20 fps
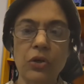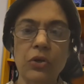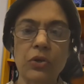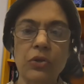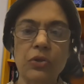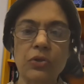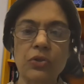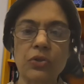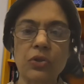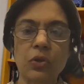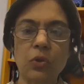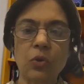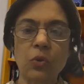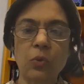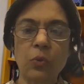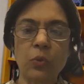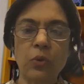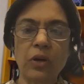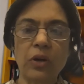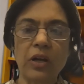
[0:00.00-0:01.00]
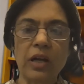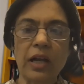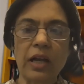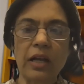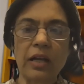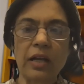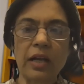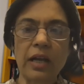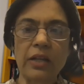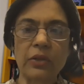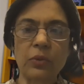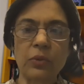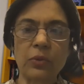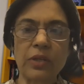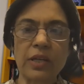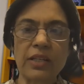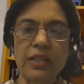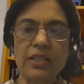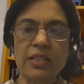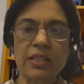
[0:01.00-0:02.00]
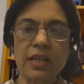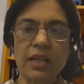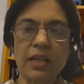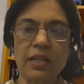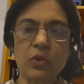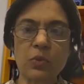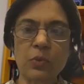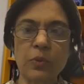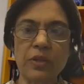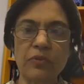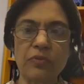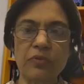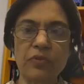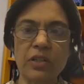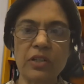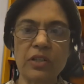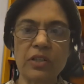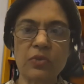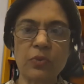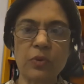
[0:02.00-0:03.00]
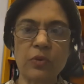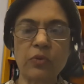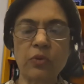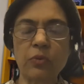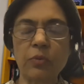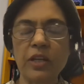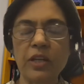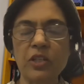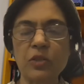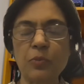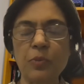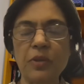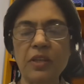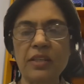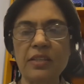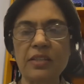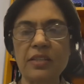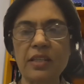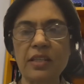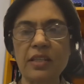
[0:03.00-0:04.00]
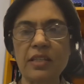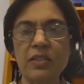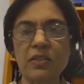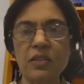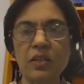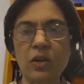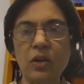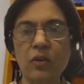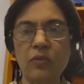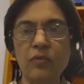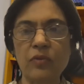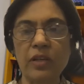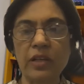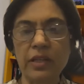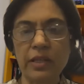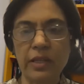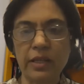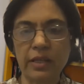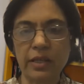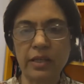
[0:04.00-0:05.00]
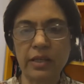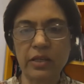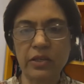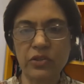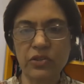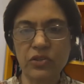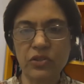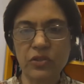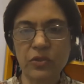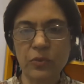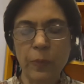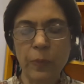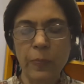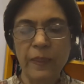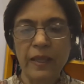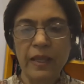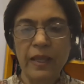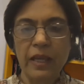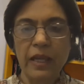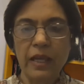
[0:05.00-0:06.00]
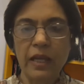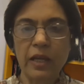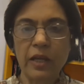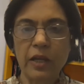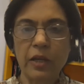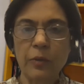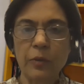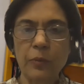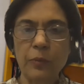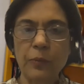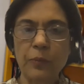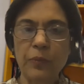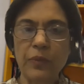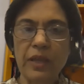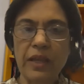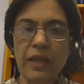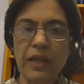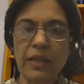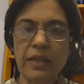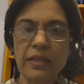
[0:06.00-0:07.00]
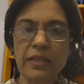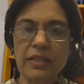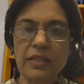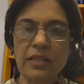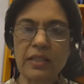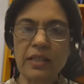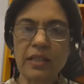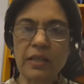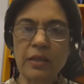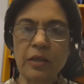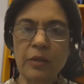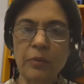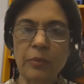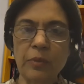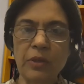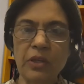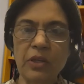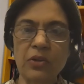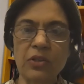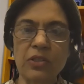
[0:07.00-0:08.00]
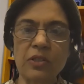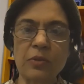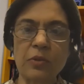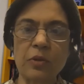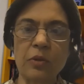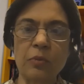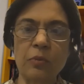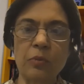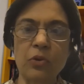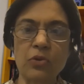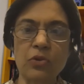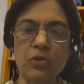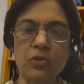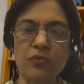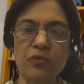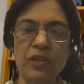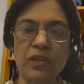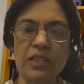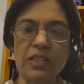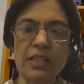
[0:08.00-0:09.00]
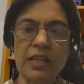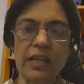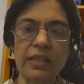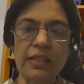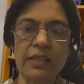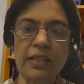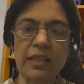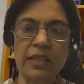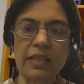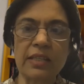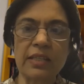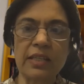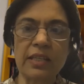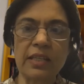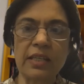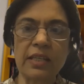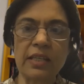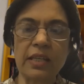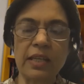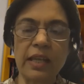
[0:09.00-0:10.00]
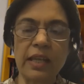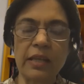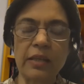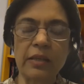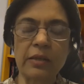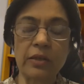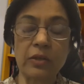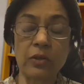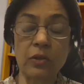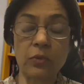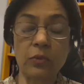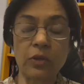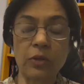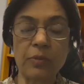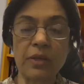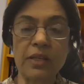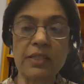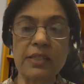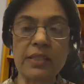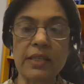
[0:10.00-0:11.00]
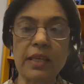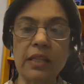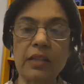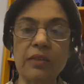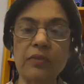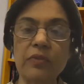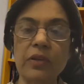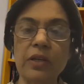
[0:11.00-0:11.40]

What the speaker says: So I thought I'd start with first, what were my experiences of learning English? And because most of us, I think, till and including myself,